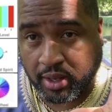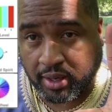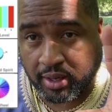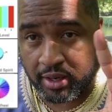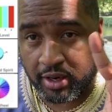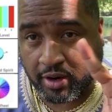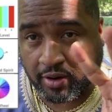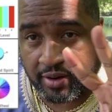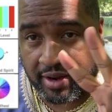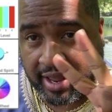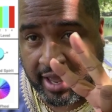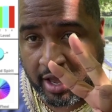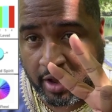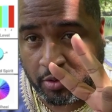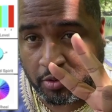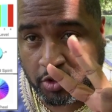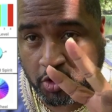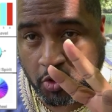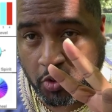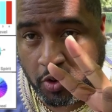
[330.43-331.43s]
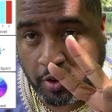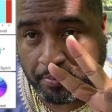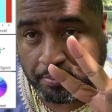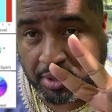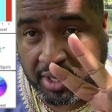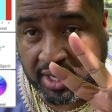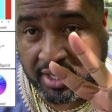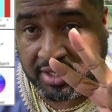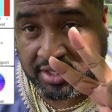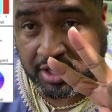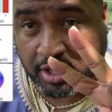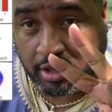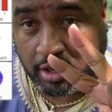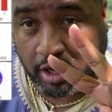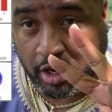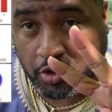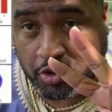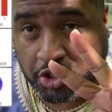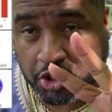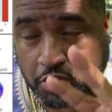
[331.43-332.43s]
They're now doing peace. They're
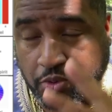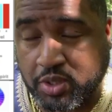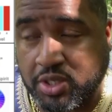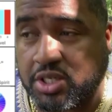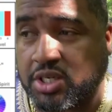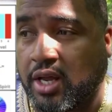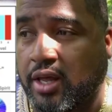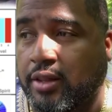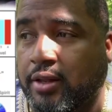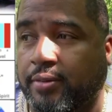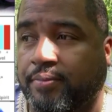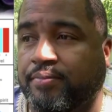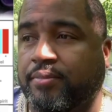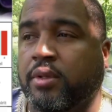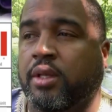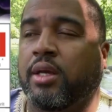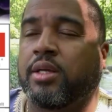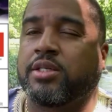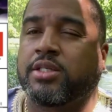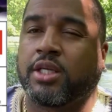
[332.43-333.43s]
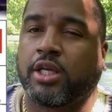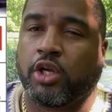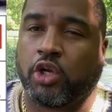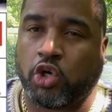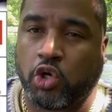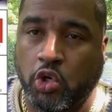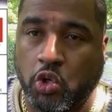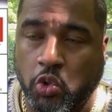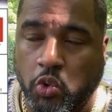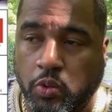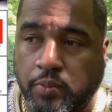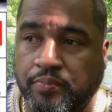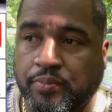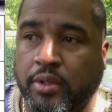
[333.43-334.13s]
close to each other. I said, cool.